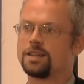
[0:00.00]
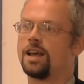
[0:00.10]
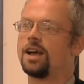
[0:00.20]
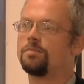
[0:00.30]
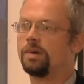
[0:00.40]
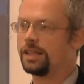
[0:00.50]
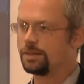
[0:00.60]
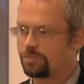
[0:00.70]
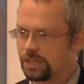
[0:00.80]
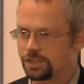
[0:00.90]
by the
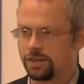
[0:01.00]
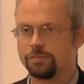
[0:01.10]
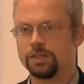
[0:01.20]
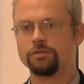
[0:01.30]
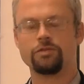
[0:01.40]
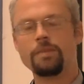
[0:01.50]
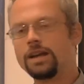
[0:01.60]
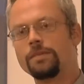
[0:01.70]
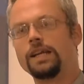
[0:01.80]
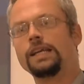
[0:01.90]
British government for many,
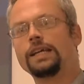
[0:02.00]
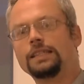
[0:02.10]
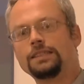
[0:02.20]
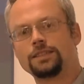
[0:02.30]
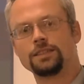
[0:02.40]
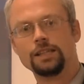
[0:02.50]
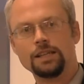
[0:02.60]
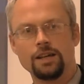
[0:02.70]
many years